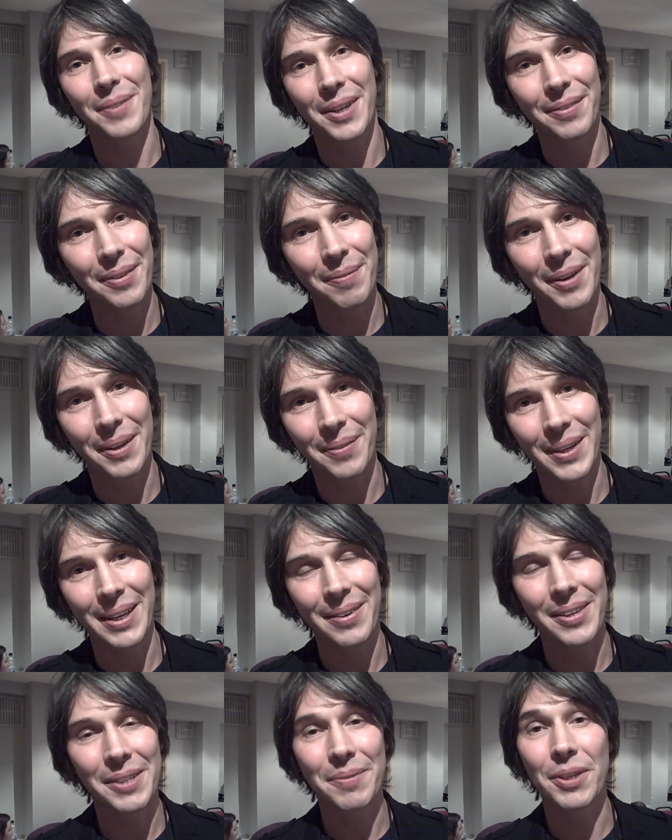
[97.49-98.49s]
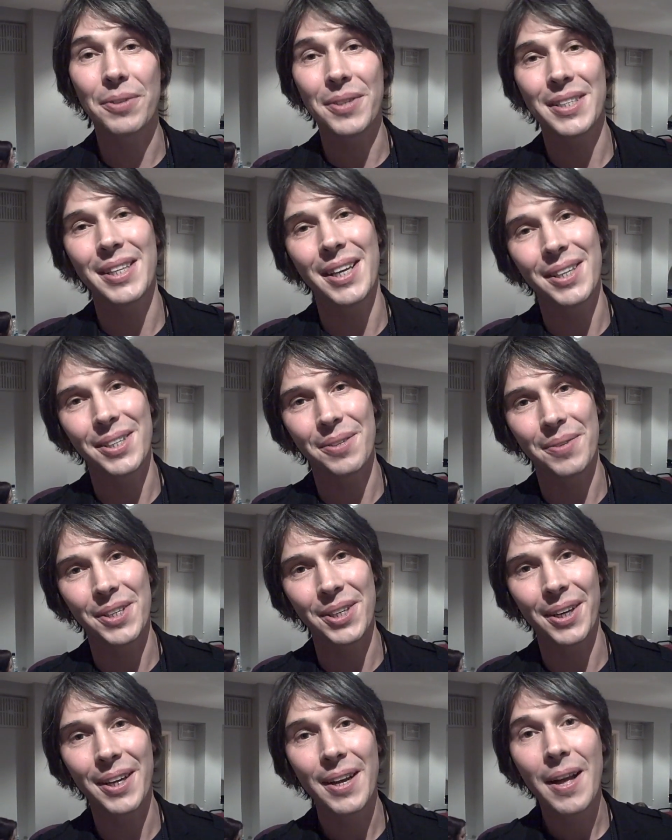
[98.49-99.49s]
government. We don't do as much research
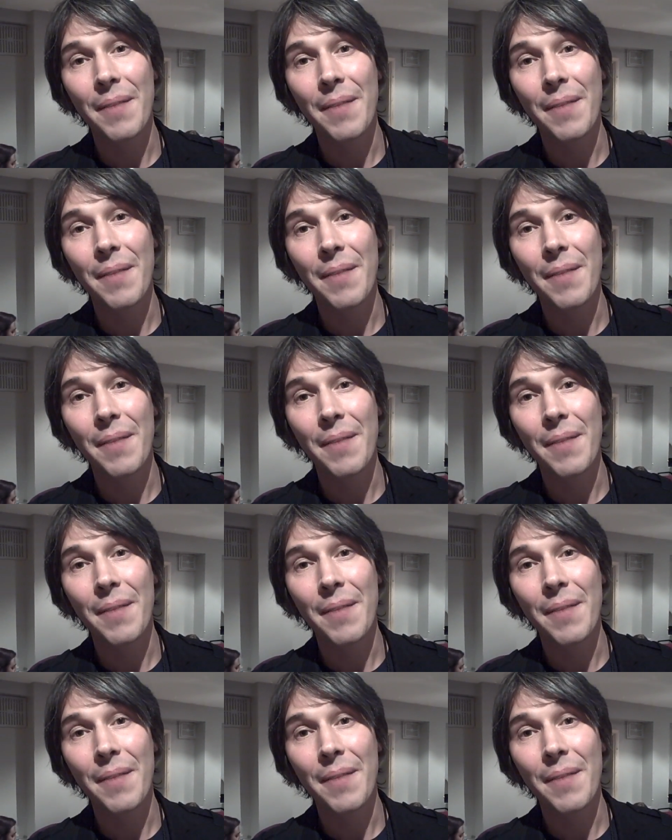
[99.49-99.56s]
as we should.